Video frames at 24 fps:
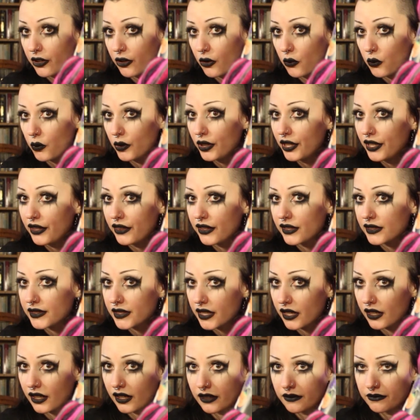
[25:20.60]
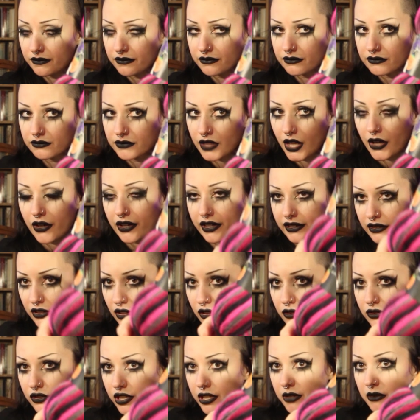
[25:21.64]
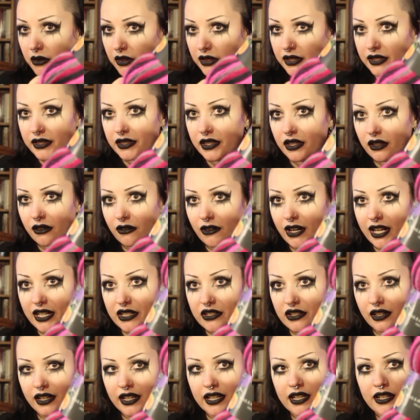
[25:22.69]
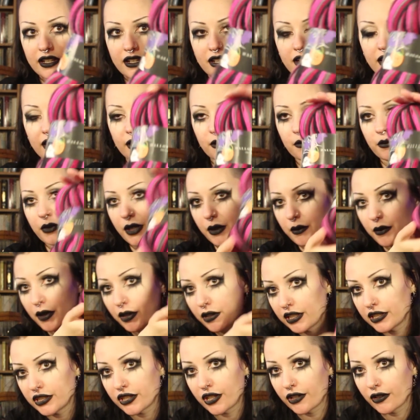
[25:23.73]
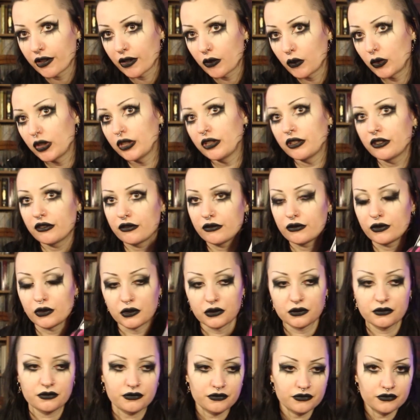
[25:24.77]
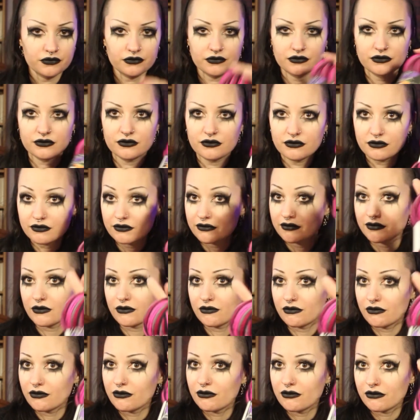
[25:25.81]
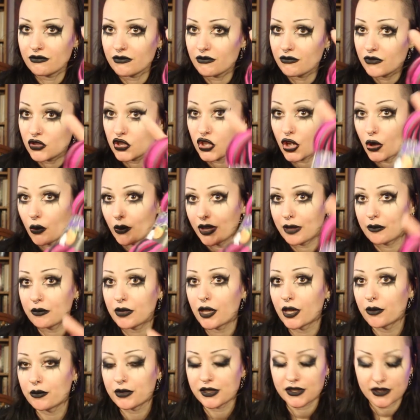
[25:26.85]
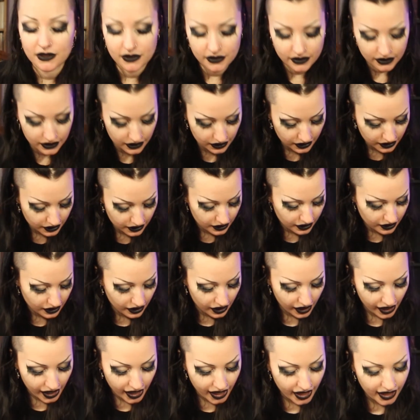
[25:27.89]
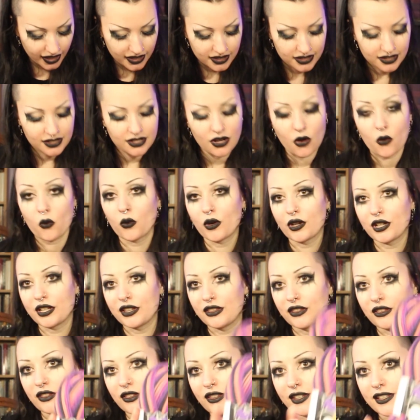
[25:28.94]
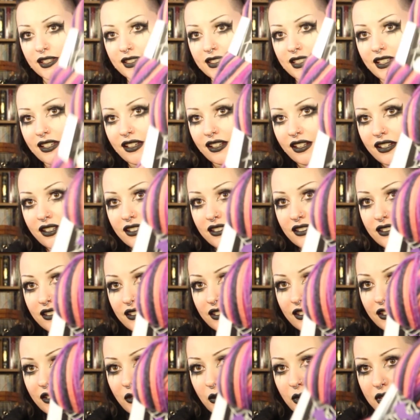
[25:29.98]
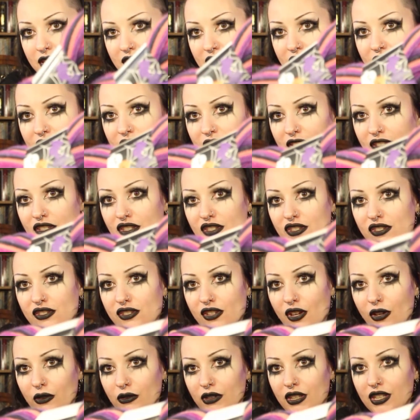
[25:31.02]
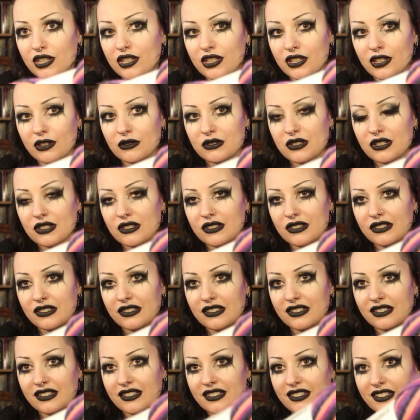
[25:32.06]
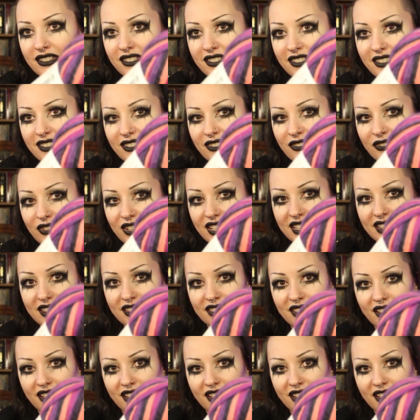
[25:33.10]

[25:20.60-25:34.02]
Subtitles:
I got one in this colour. No, I got two in this colour actually, but I'm only showing one for showing purposes. And one in this colour, which is just so cute, with